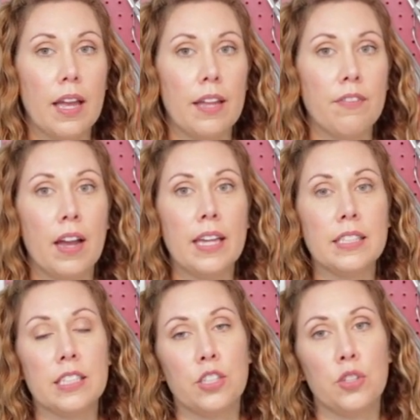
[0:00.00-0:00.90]

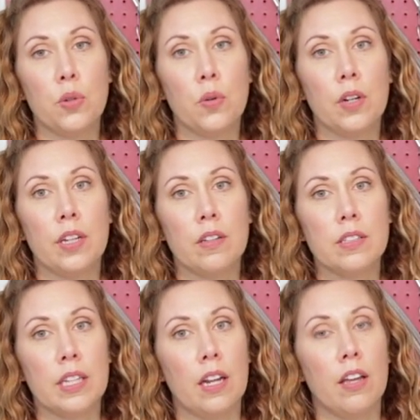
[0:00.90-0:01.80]
advice and
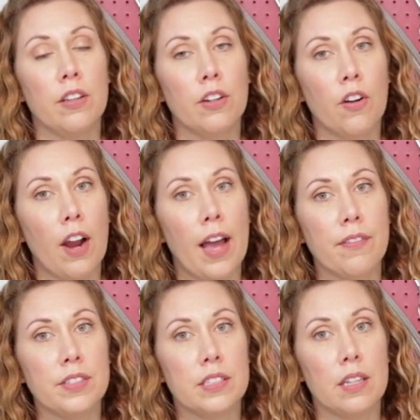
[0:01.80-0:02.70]
tutorials and other
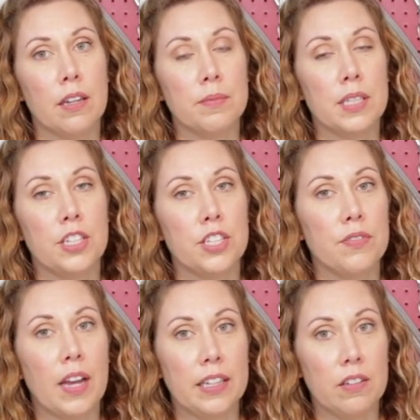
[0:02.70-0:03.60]
crafts um, such as
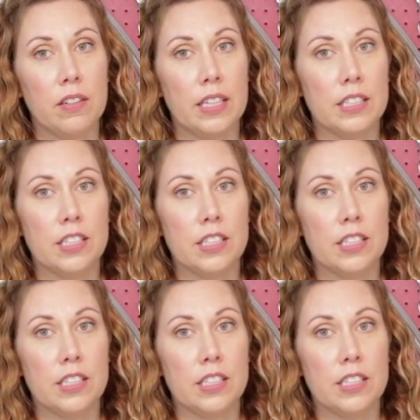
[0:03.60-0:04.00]
vinyl and